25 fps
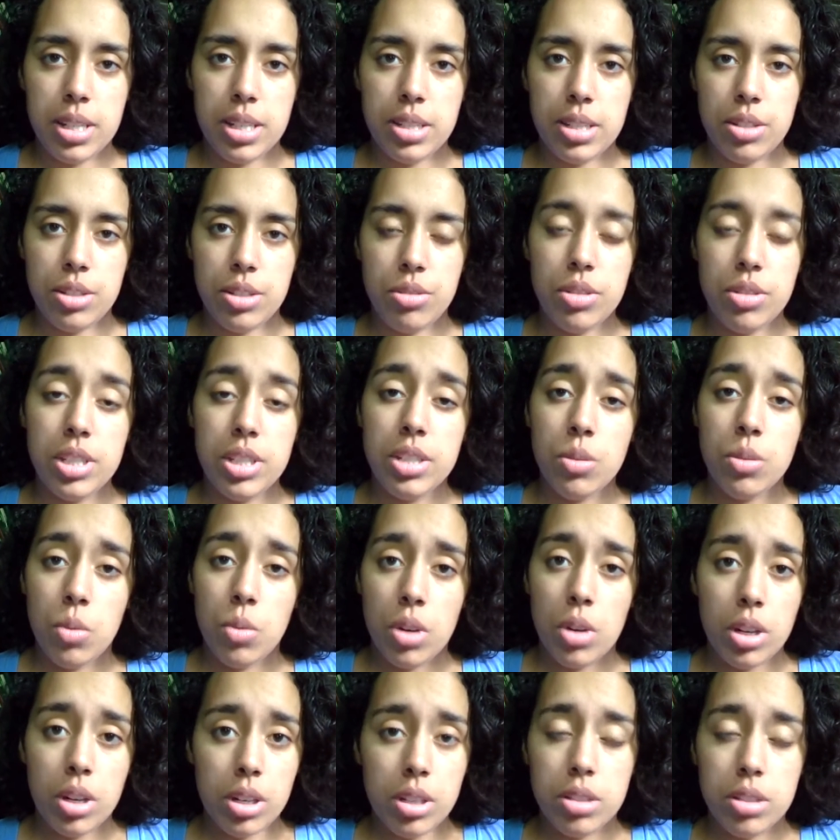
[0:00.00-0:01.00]
is you need to
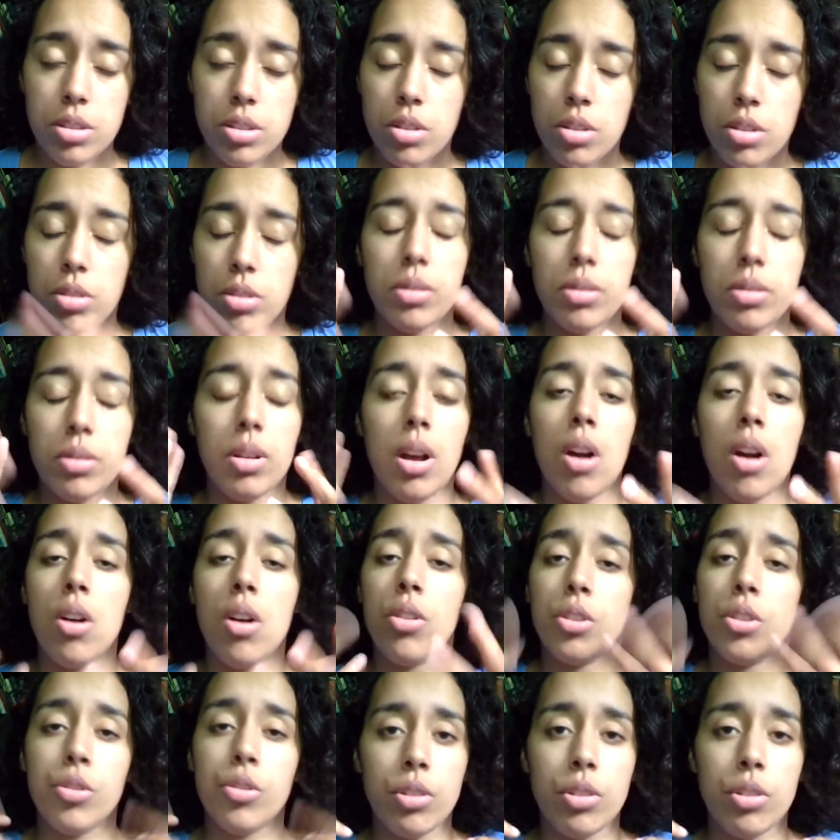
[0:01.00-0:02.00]
work. So
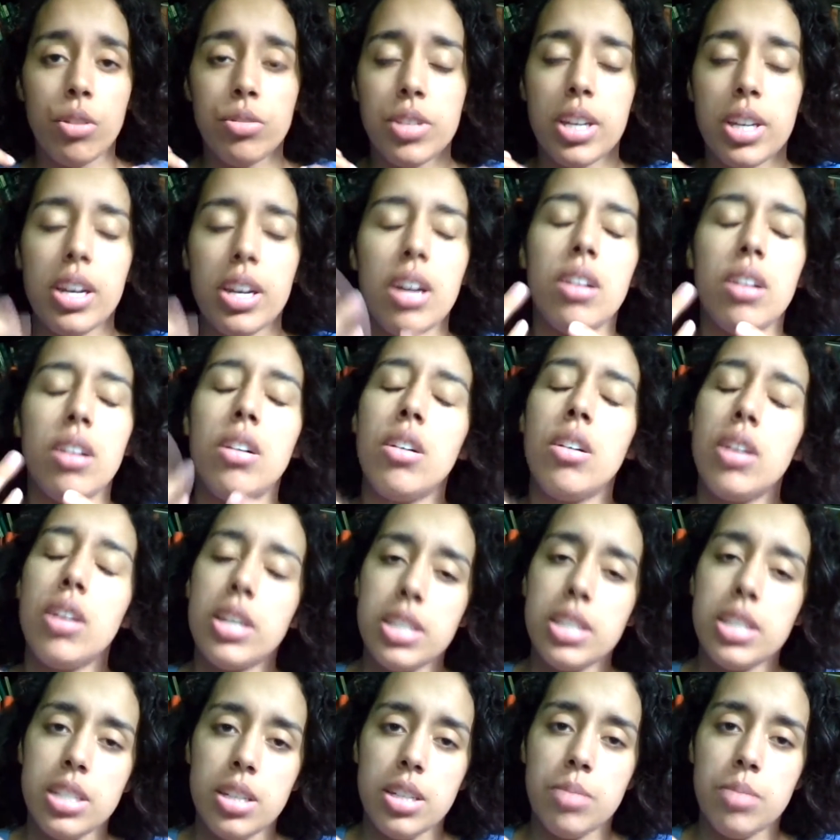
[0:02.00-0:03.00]
all the groans I got, oh, I
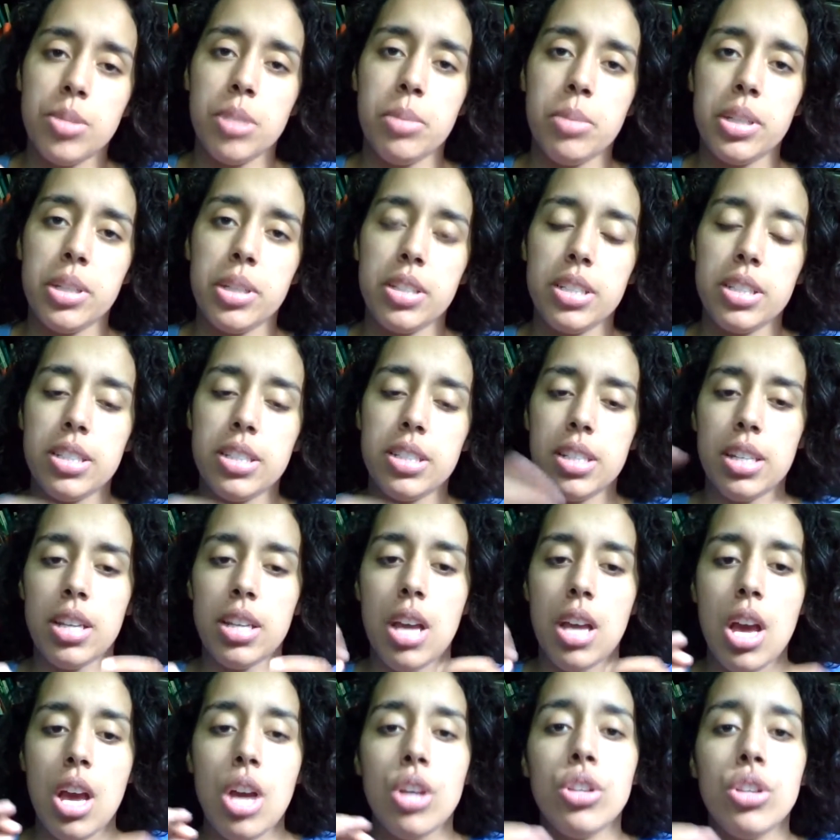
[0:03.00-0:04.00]
need to update my LinkedIn.